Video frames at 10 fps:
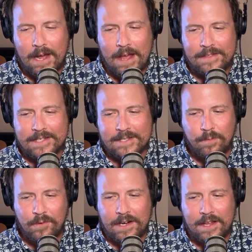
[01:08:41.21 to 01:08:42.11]
this
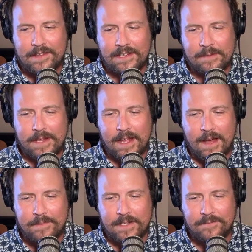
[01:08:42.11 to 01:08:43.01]
point, I think I'd be
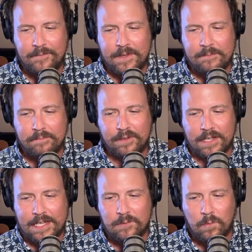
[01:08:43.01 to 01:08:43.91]
happy if we
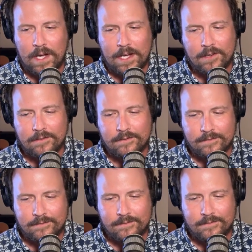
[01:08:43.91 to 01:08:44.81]
played well,
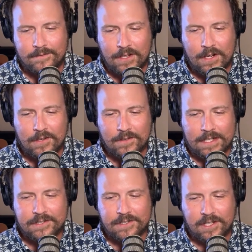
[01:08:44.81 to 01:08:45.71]

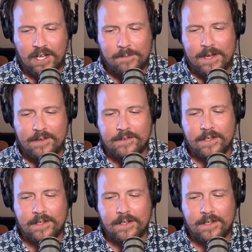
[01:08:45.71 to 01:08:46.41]
like just come out,